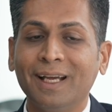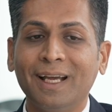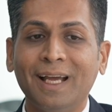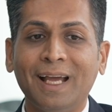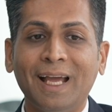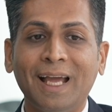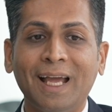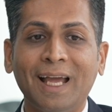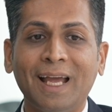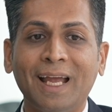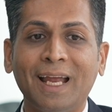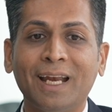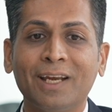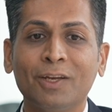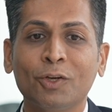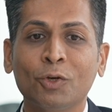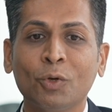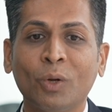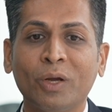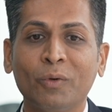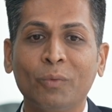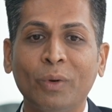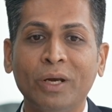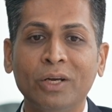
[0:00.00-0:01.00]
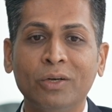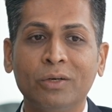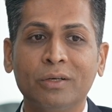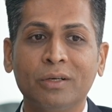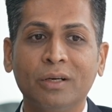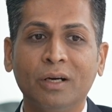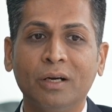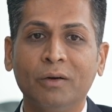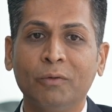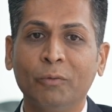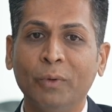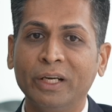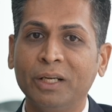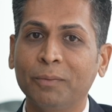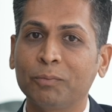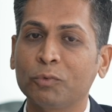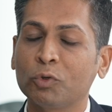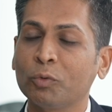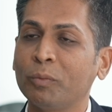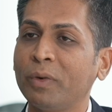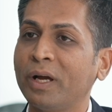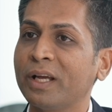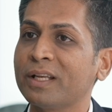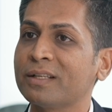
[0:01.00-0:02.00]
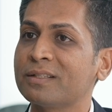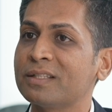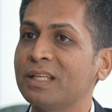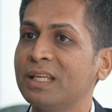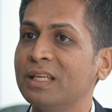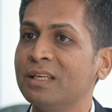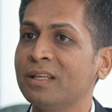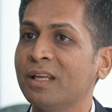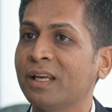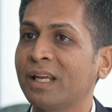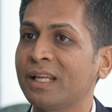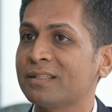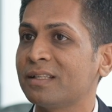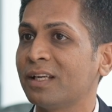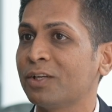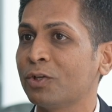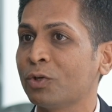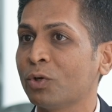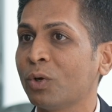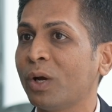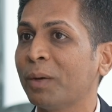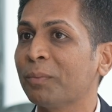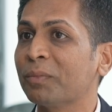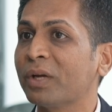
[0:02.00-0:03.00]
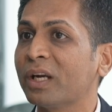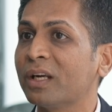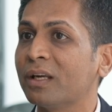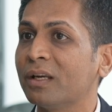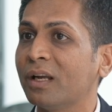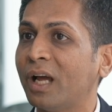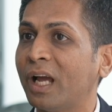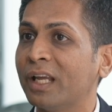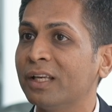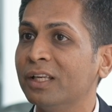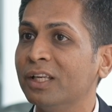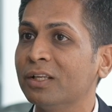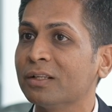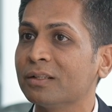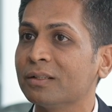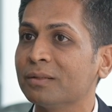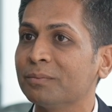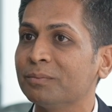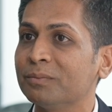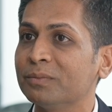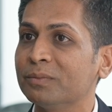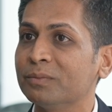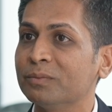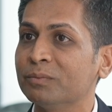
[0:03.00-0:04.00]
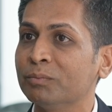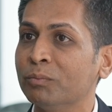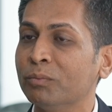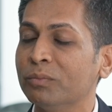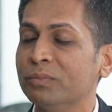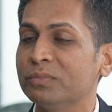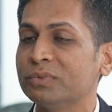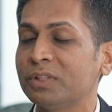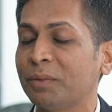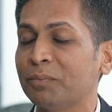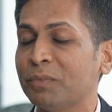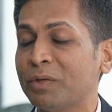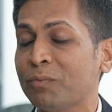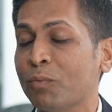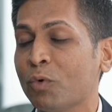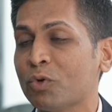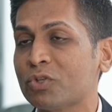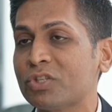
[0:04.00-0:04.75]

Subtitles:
And I went up to my senior and I said, I need something more